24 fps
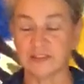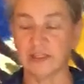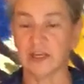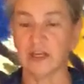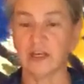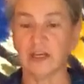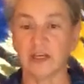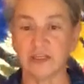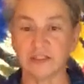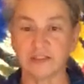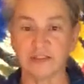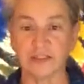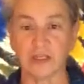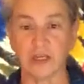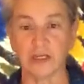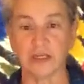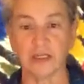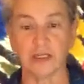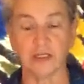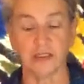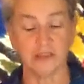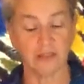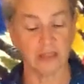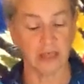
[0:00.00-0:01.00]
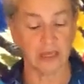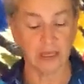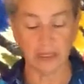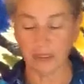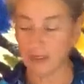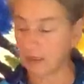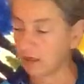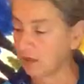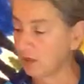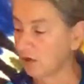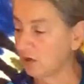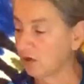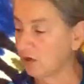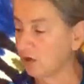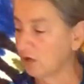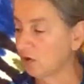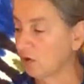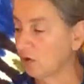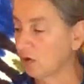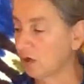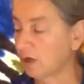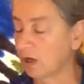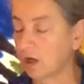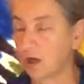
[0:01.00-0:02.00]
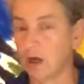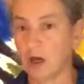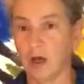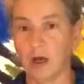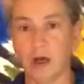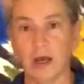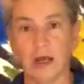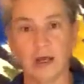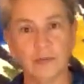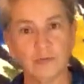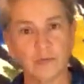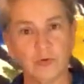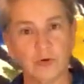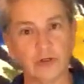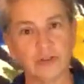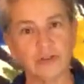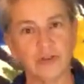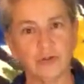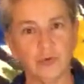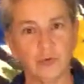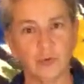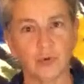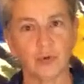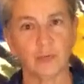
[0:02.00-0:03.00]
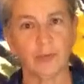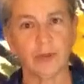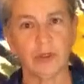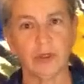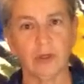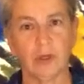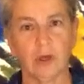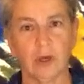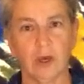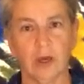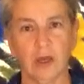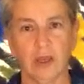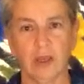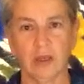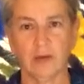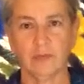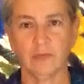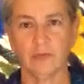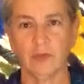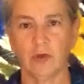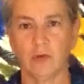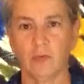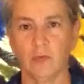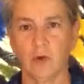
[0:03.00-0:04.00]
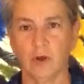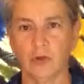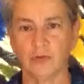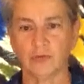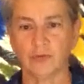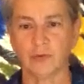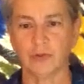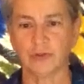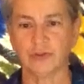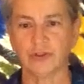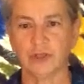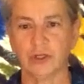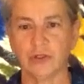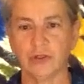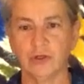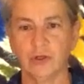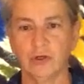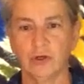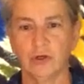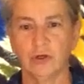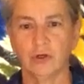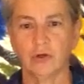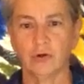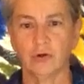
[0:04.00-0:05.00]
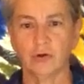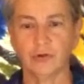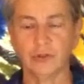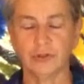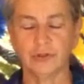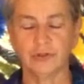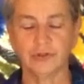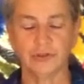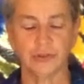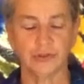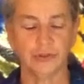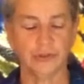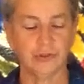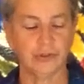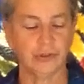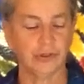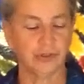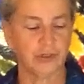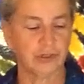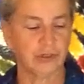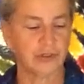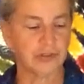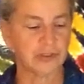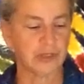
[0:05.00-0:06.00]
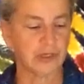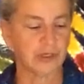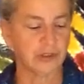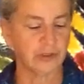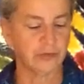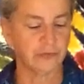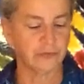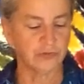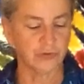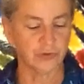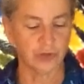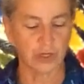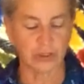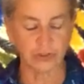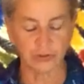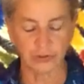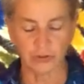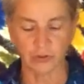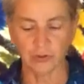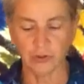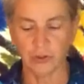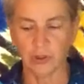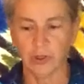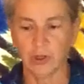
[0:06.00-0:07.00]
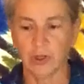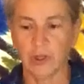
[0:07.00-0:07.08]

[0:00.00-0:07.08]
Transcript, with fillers: an exciting day. Uh, I'm Gretchen Quarterman. I am the WWALS Watershed Coalition Executive Director.